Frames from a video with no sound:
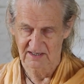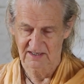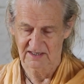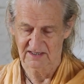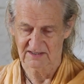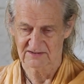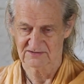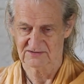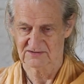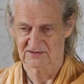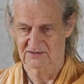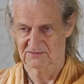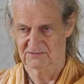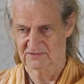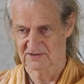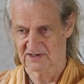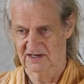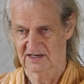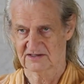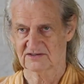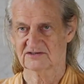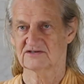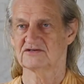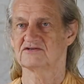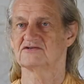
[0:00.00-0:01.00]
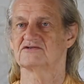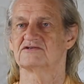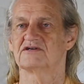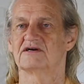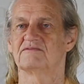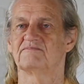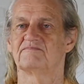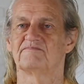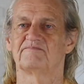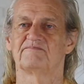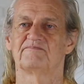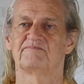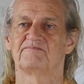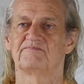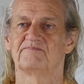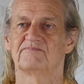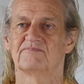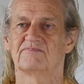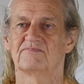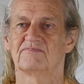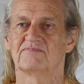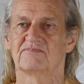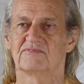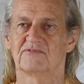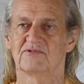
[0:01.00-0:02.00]
is the relationship
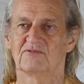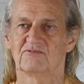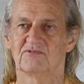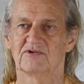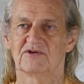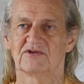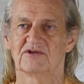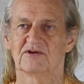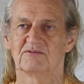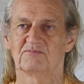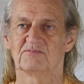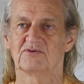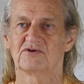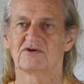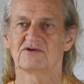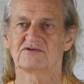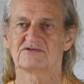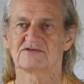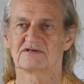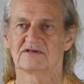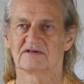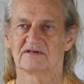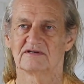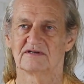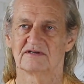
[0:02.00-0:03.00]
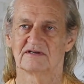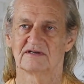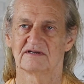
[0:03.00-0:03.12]
with a person,